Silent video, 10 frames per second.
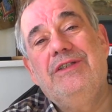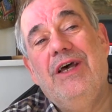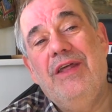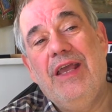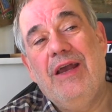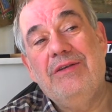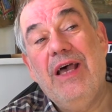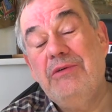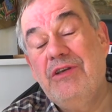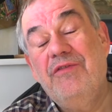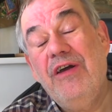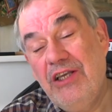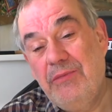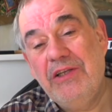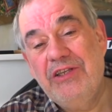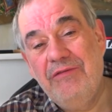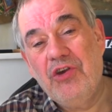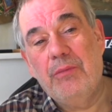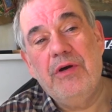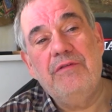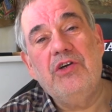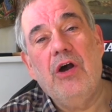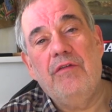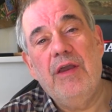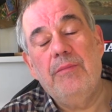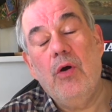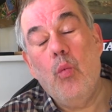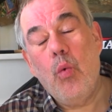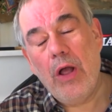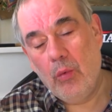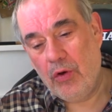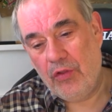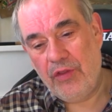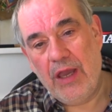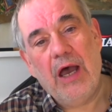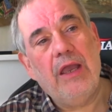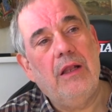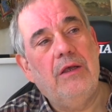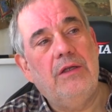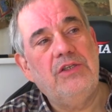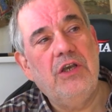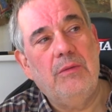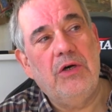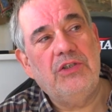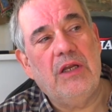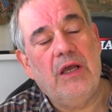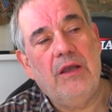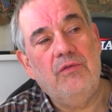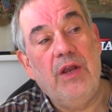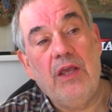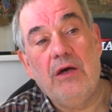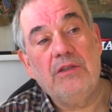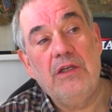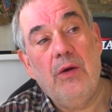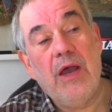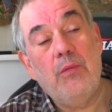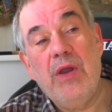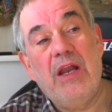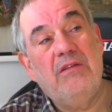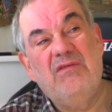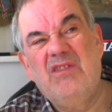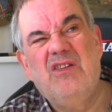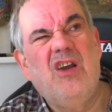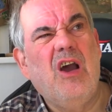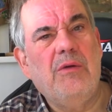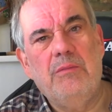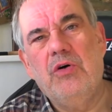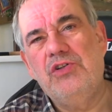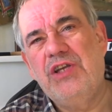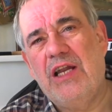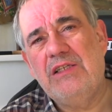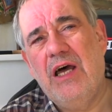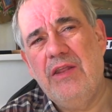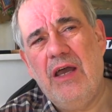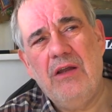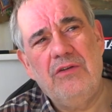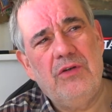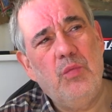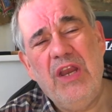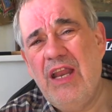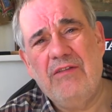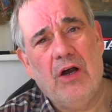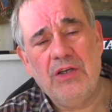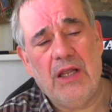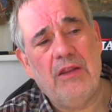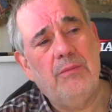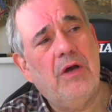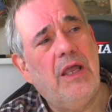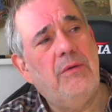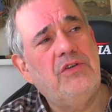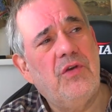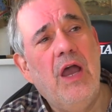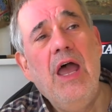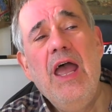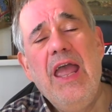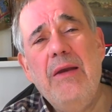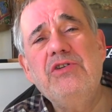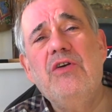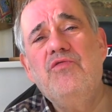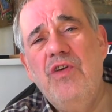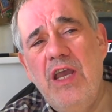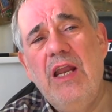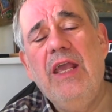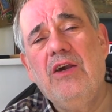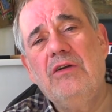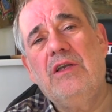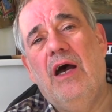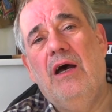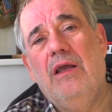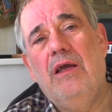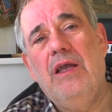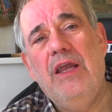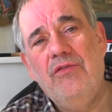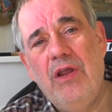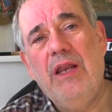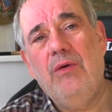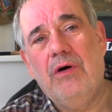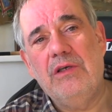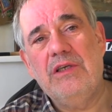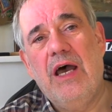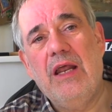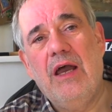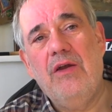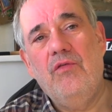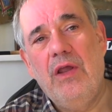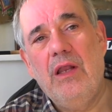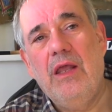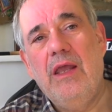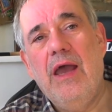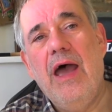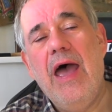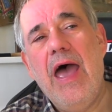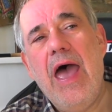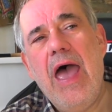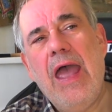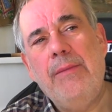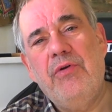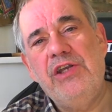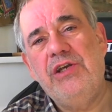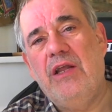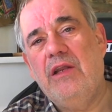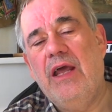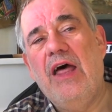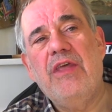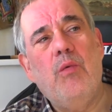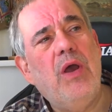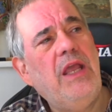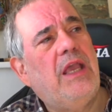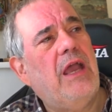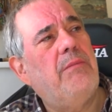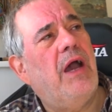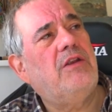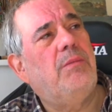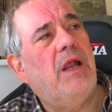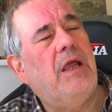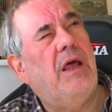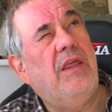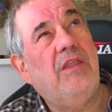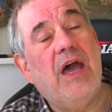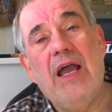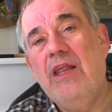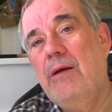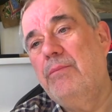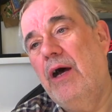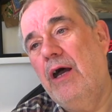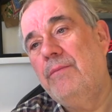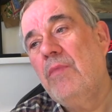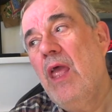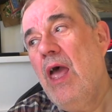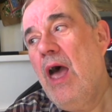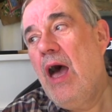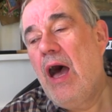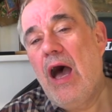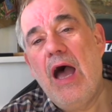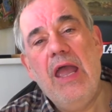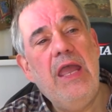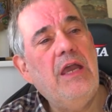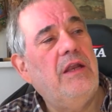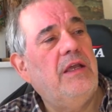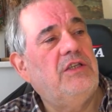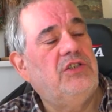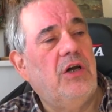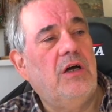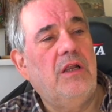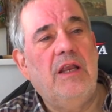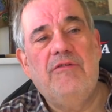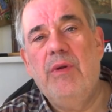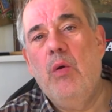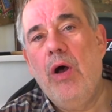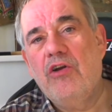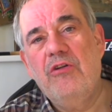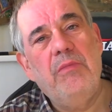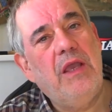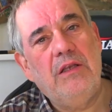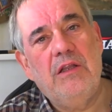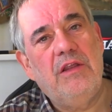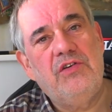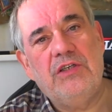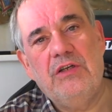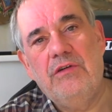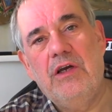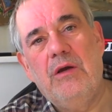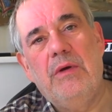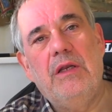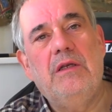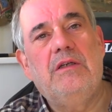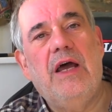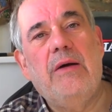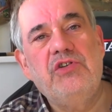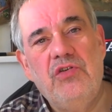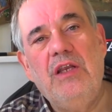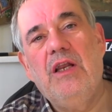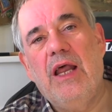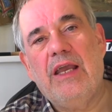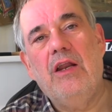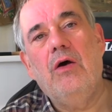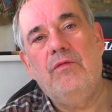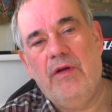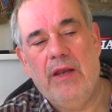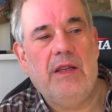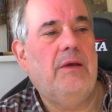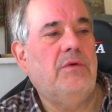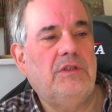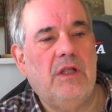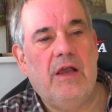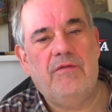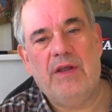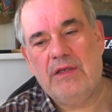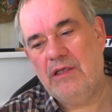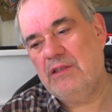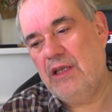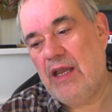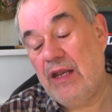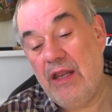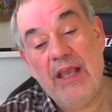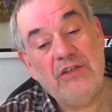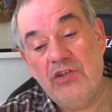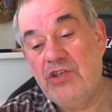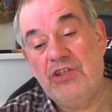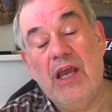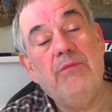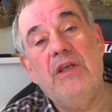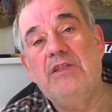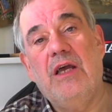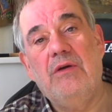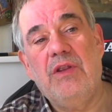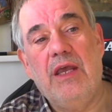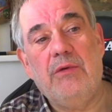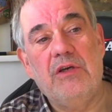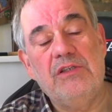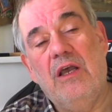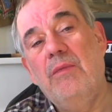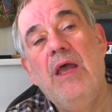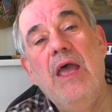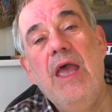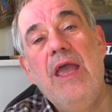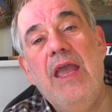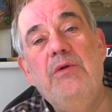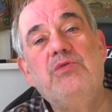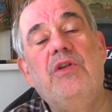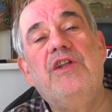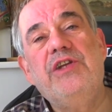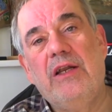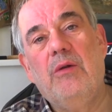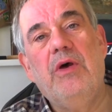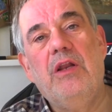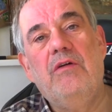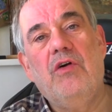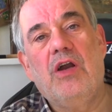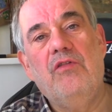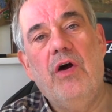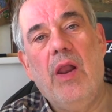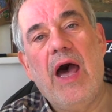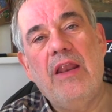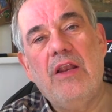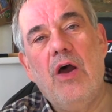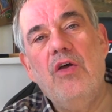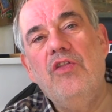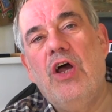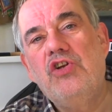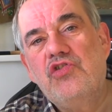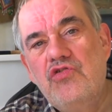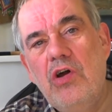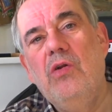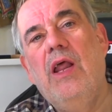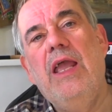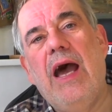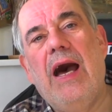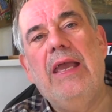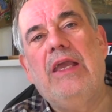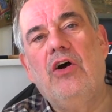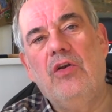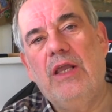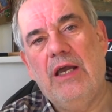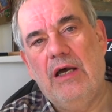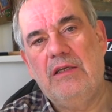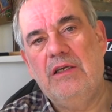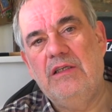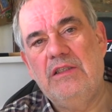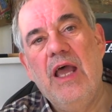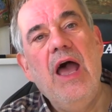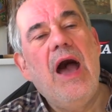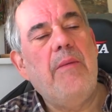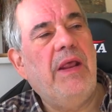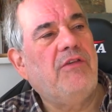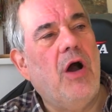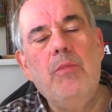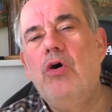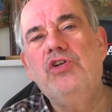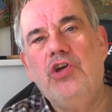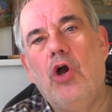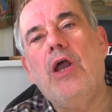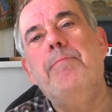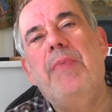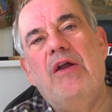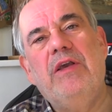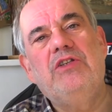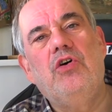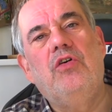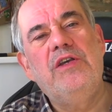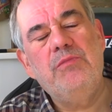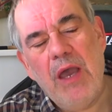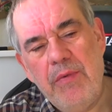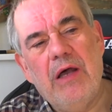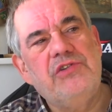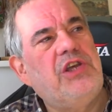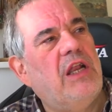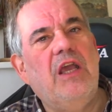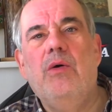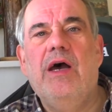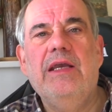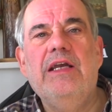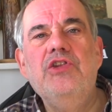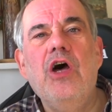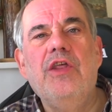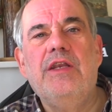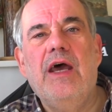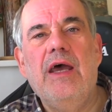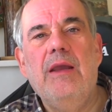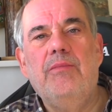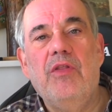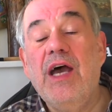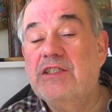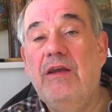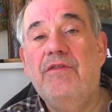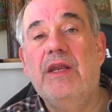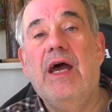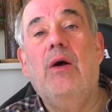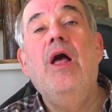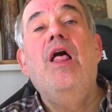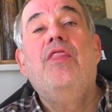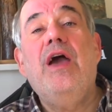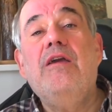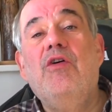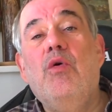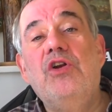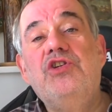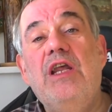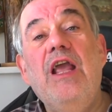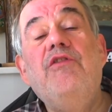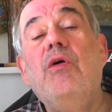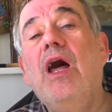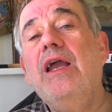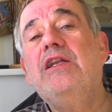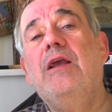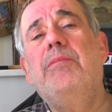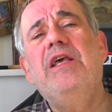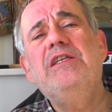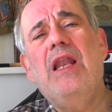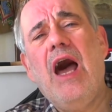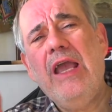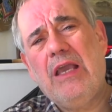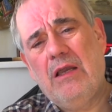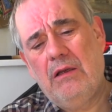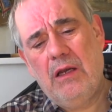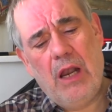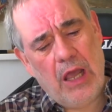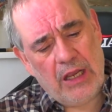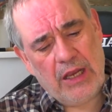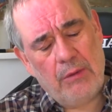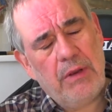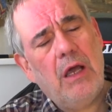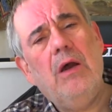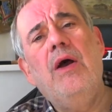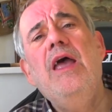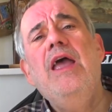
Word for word: So there you go. So that was a very expensive cup of coffee, but well worth it. I learned so much, and I really got to know it. And we had a couple of more chats like that. We didn't have long together, but it was he was a really good guy. He really was, and I really appreciated it. And then when he came back to play, I think the Hackney Empire he and his son and everybody welcomed me into the dressing room and I was treated like an old friend. It was like fantastic. And it's just a shame that he's now dead because um, he was one of the gentlemen of rock and roll and a truly iconic artist. I mean, I've got more Chuck Berry stories. Maybe I'll tell you a, another day, but that's it for now. Thank you for watching. If you liked it, please like, like down below.